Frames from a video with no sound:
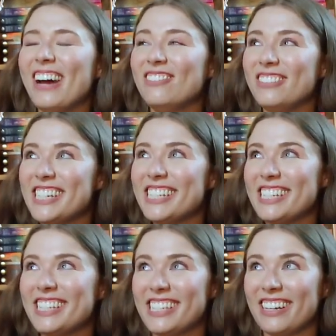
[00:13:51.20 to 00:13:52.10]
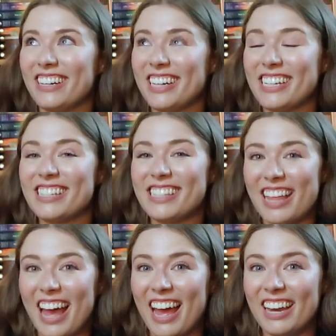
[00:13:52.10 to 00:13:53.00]
Recent series
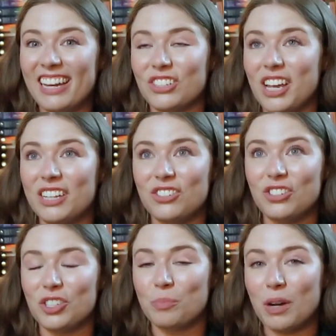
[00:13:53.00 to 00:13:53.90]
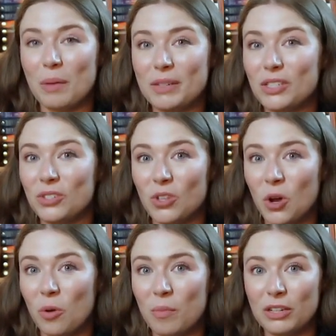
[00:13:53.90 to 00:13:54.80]
that it's just brought me
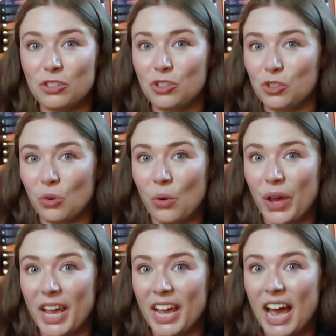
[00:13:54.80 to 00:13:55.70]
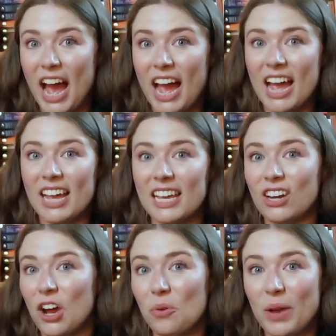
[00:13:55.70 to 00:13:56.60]
so much joy. I
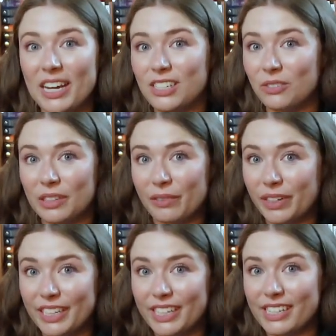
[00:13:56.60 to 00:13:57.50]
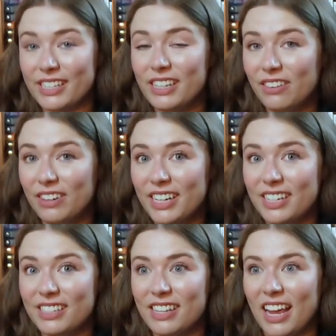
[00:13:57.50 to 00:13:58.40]
cannot wait to reread this
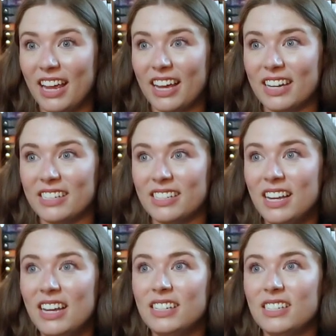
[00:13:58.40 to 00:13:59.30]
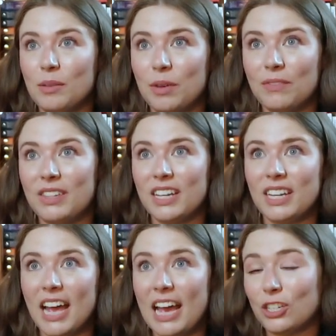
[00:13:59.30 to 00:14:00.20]
series and some of
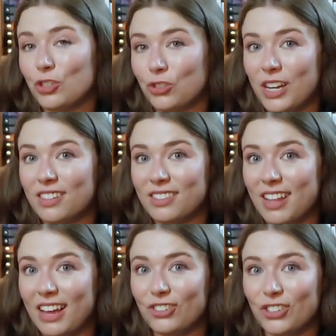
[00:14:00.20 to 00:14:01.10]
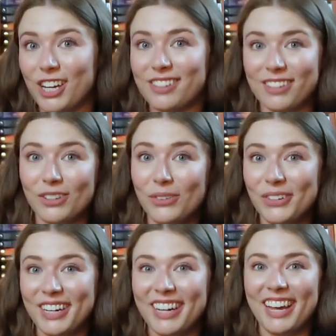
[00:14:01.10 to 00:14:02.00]
the extras that she has
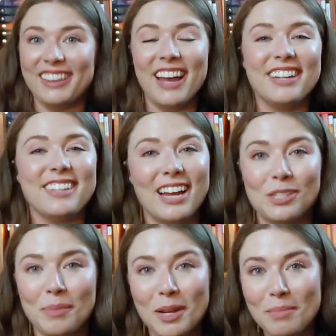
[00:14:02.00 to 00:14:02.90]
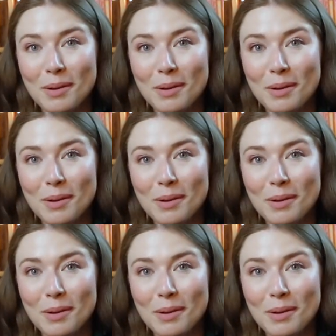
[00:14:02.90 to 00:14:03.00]
included, and that is Ice Planet